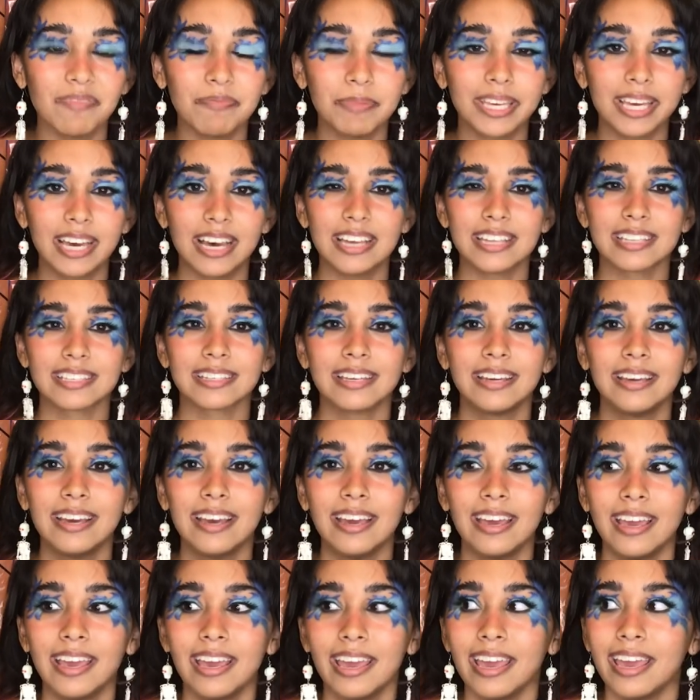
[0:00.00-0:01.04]
because
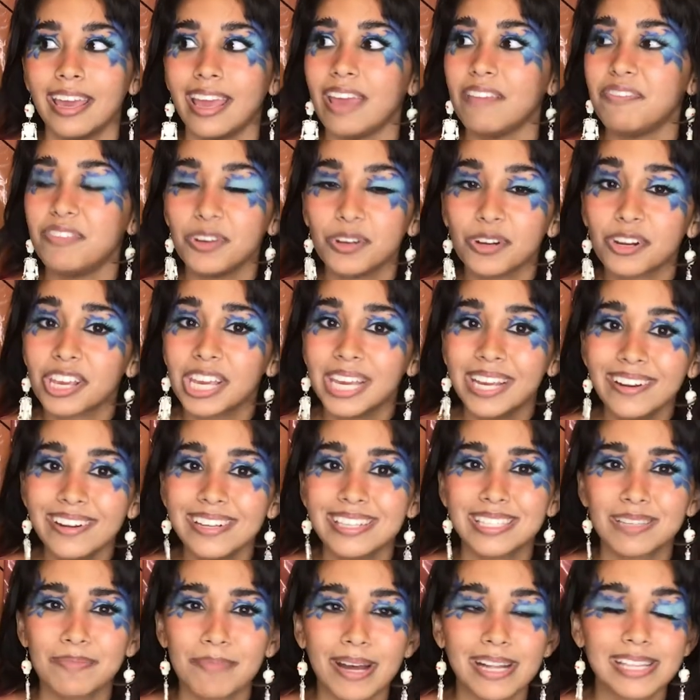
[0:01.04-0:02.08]
if you're
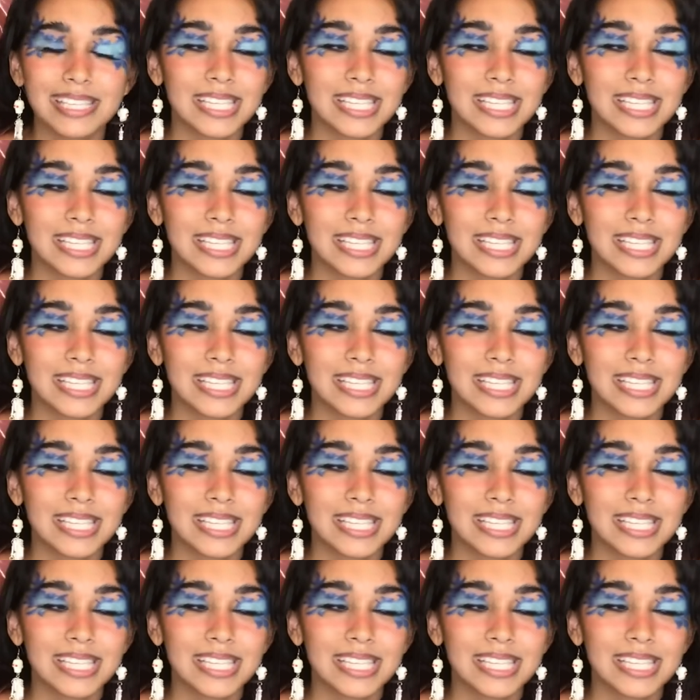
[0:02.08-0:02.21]
curious about